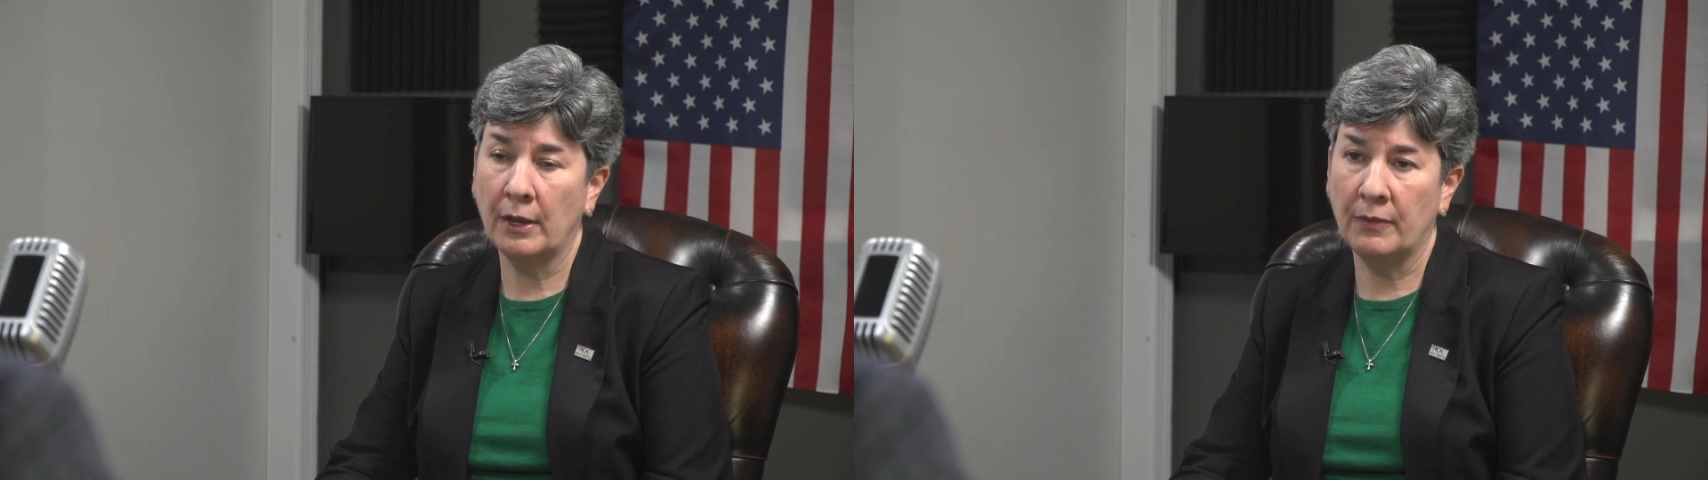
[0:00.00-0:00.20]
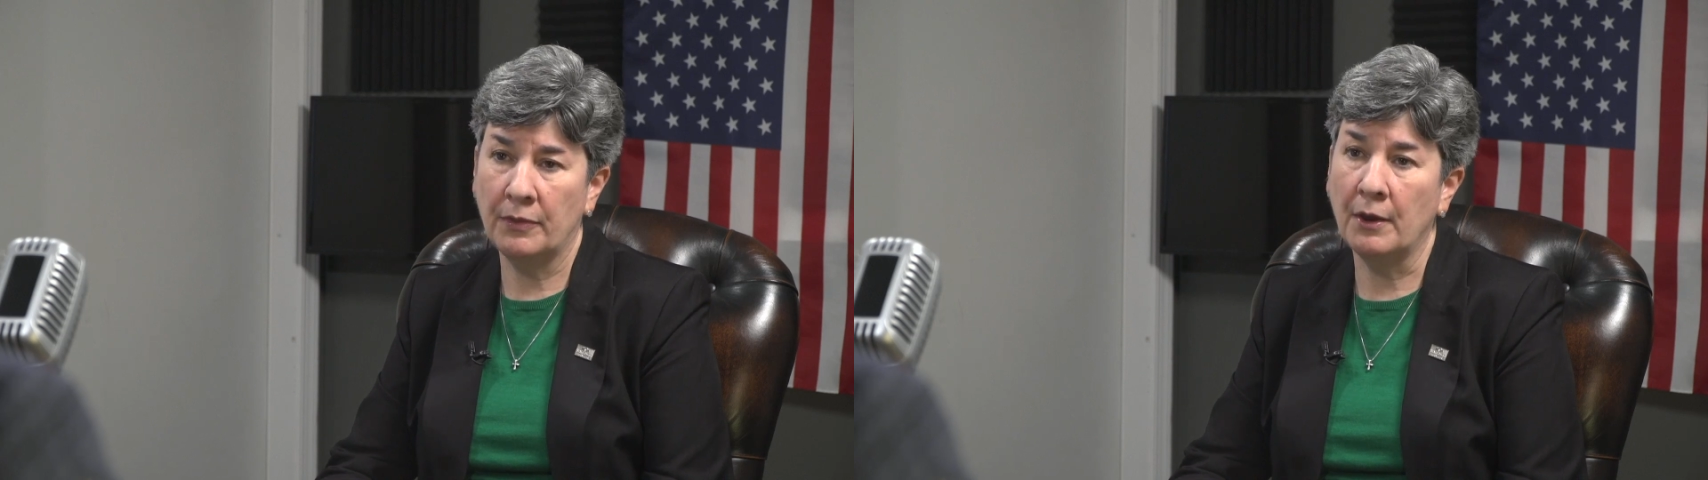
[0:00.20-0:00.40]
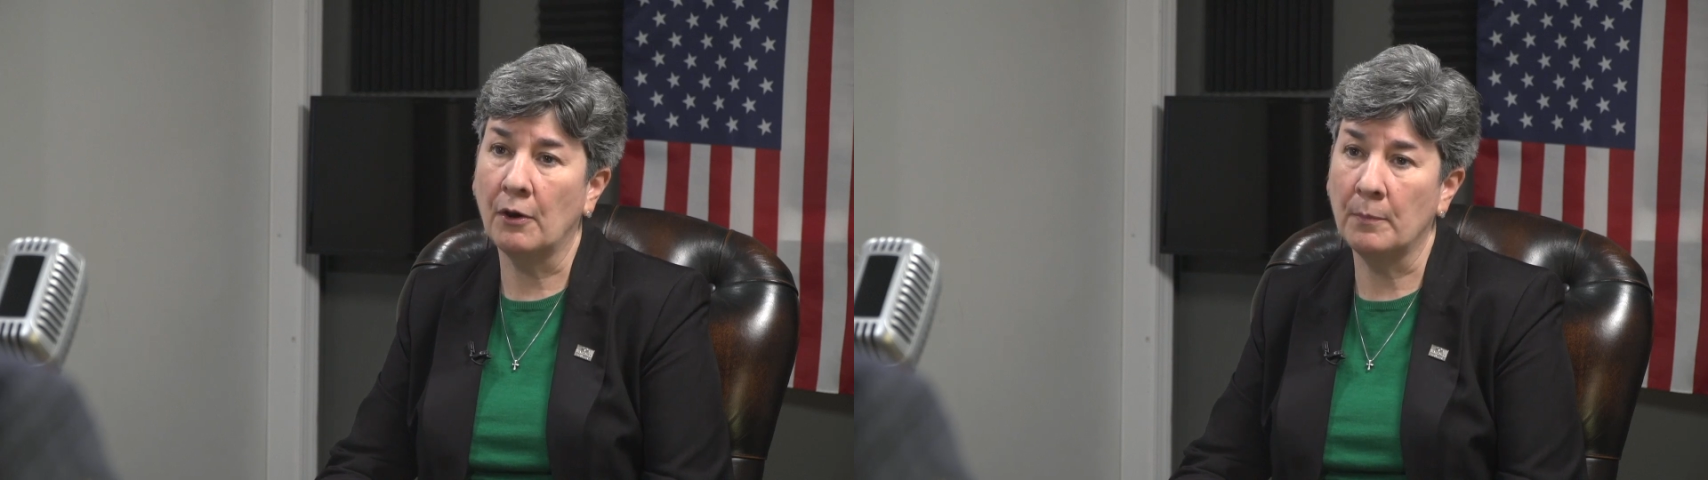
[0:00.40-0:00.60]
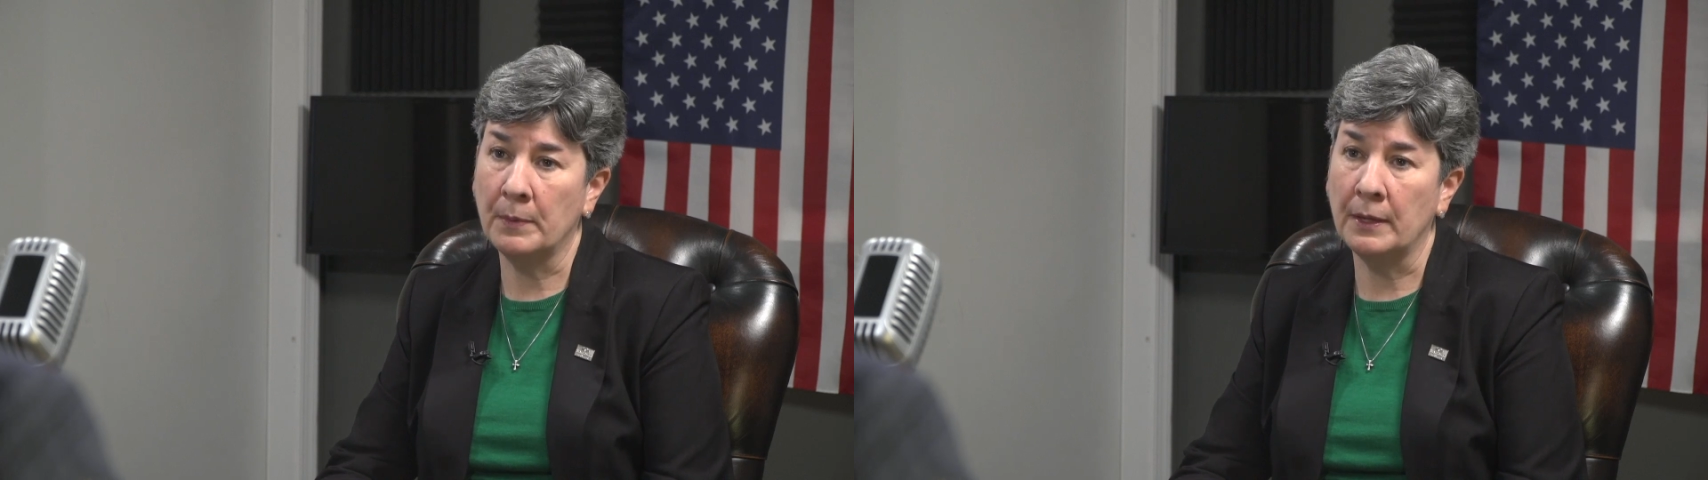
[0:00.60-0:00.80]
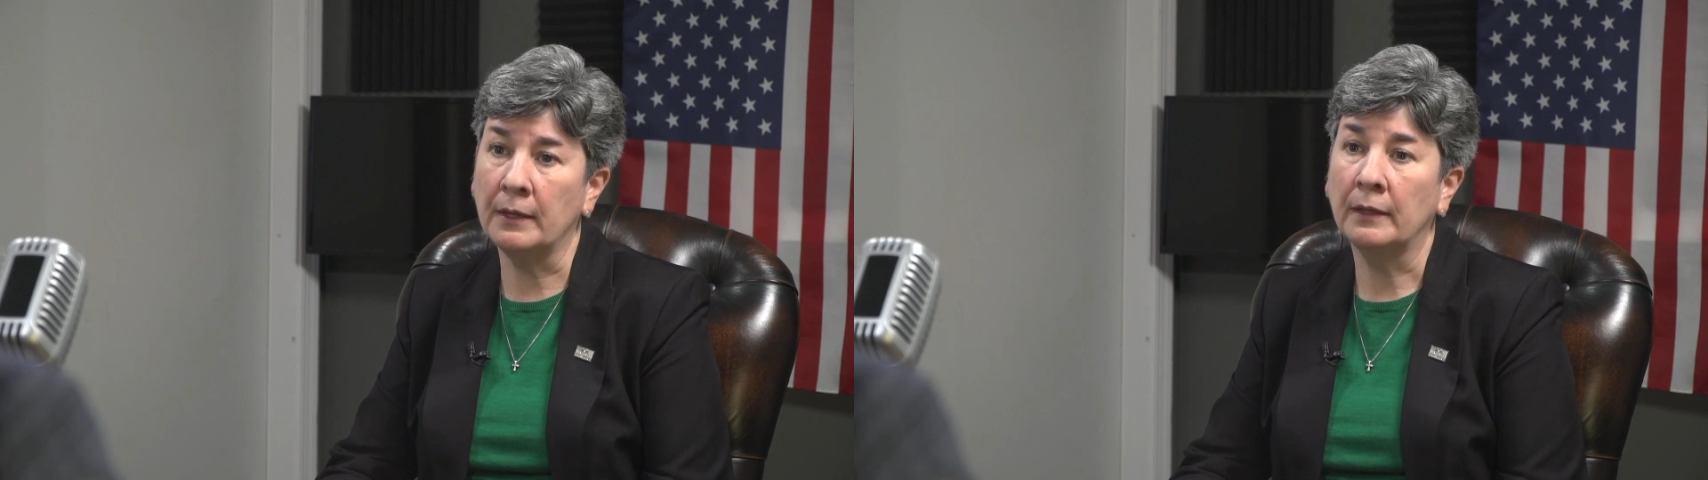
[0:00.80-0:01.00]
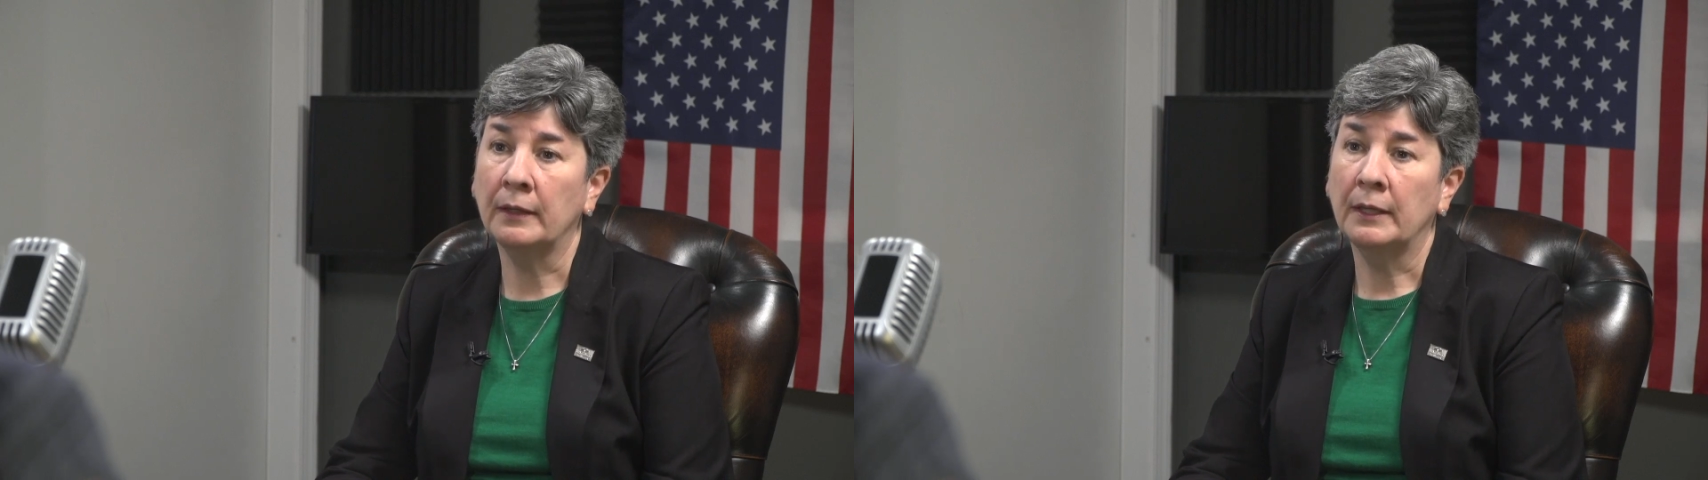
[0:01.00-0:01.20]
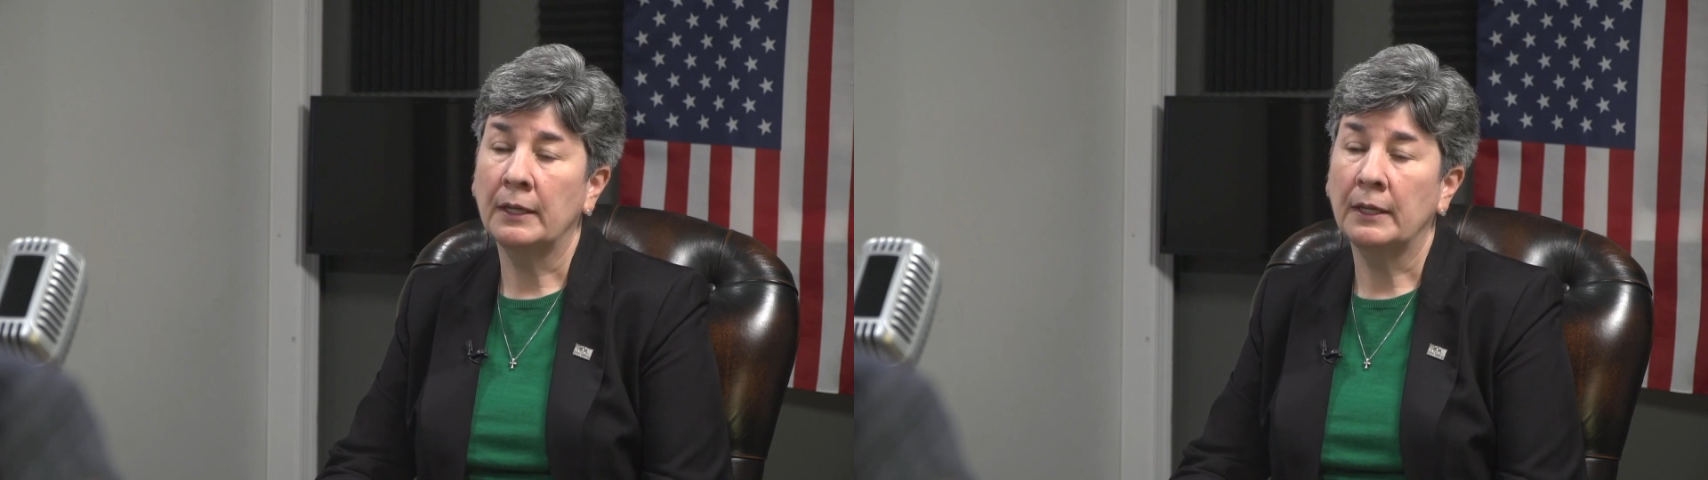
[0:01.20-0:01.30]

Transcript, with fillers: and therapy.